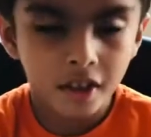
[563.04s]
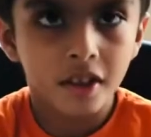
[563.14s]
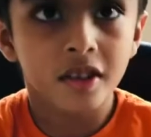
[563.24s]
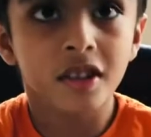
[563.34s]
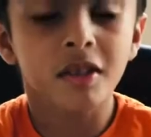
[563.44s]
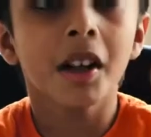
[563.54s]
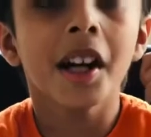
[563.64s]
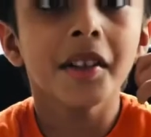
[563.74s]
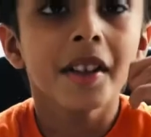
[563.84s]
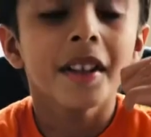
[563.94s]

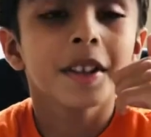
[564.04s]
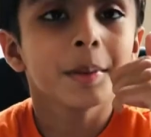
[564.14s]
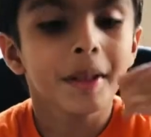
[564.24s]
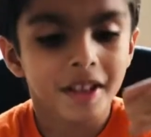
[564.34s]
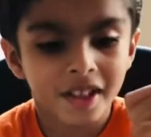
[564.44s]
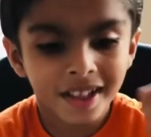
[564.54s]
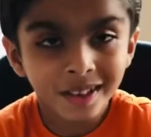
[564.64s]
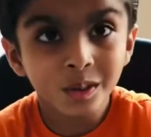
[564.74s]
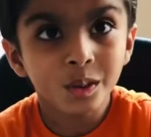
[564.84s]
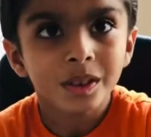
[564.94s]
subscribe to my
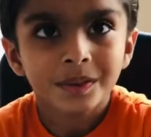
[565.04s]
channel.